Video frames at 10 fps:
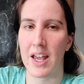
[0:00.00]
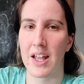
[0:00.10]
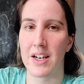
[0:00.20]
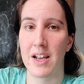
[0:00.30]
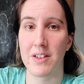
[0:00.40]

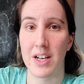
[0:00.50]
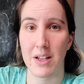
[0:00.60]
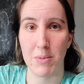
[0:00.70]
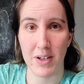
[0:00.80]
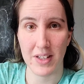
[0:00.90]
And now that I
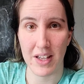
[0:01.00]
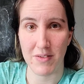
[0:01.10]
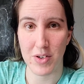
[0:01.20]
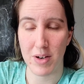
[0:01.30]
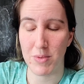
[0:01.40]
apparently
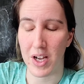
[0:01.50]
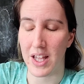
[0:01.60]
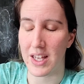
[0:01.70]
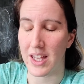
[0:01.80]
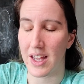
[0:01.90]
have Trom
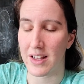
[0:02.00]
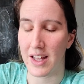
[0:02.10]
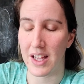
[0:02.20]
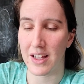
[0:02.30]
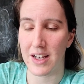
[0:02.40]
working again,
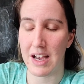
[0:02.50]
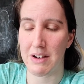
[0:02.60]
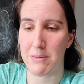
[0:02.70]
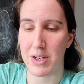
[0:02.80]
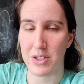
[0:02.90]
like now
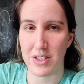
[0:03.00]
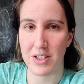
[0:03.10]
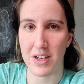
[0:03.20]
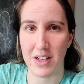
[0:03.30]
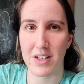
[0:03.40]
I'm actually
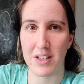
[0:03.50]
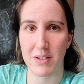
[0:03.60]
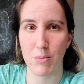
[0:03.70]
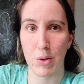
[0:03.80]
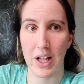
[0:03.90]
starting
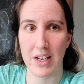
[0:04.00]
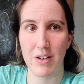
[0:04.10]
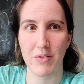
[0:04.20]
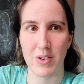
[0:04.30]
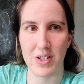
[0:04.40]
to plan
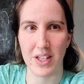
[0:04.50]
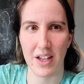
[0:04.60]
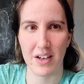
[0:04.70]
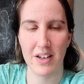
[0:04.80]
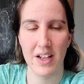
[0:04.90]
interviews
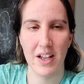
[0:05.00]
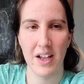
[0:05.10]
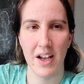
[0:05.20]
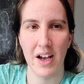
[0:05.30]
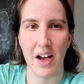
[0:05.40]
again.
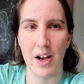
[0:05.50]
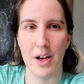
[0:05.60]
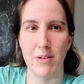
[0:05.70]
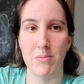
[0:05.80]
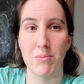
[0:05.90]

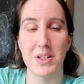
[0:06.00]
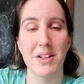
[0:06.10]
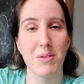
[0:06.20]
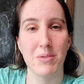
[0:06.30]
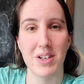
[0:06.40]
But
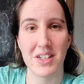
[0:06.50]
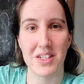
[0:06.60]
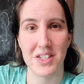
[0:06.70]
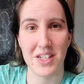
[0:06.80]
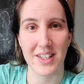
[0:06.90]
then we run
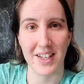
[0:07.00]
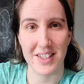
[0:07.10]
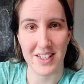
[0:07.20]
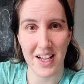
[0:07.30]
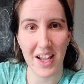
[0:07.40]
into shit
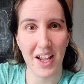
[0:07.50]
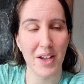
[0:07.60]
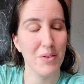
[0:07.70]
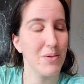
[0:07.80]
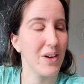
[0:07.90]
like
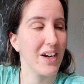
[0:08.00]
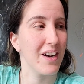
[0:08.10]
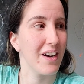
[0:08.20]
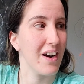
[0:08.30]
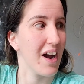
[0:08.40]
today,
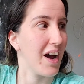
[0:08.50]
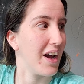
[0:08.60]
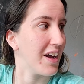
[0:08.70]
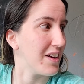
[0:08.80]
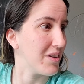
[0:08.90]
where
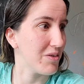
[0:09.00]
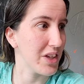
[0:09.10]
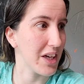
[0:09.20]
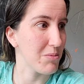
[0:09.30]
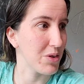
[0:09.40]
I don't
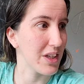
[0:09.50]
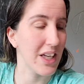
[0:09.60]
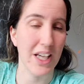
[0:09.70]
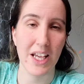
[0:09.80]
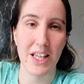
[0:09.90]
think I'm really
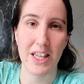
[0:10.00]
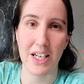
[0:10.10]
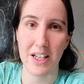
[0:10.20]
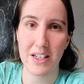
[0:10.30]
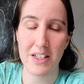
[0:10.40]
gonna get
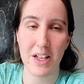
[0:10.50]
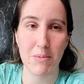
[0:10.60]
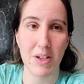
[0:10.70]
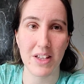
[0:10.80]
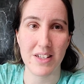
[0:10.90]
anything done
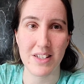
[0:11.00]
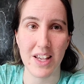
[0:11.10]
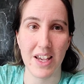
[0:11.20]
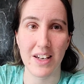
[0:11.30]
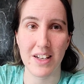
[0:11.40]
today
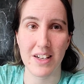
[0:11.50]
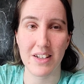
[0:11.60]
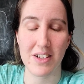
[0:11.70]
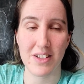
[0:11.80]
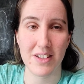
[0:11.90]
because
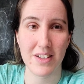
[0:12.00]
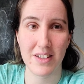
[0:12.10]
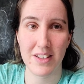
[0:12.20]
Aiden just